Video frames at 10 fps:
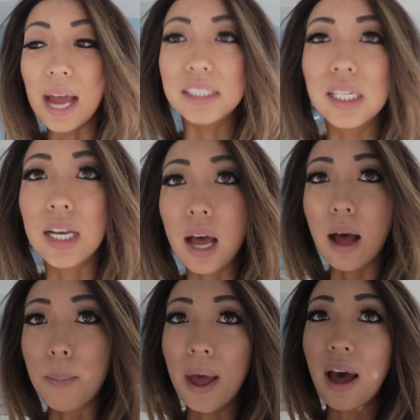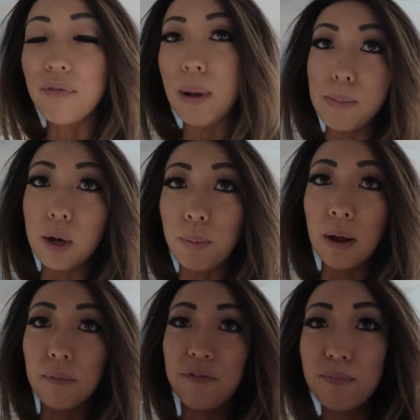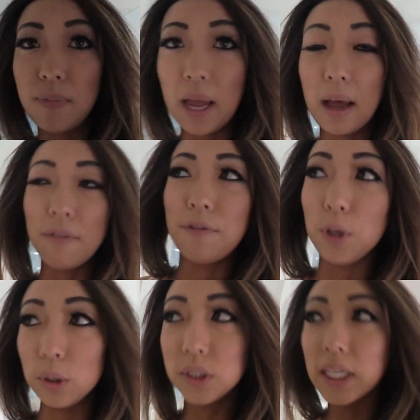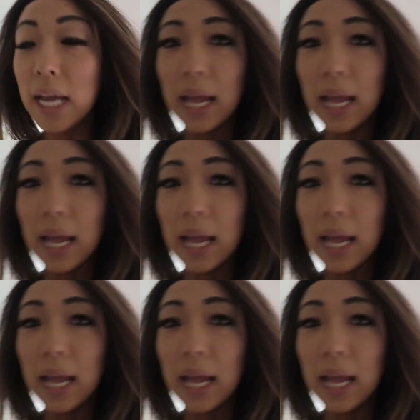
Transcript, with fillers: I did um, have my meal prep uh, foods.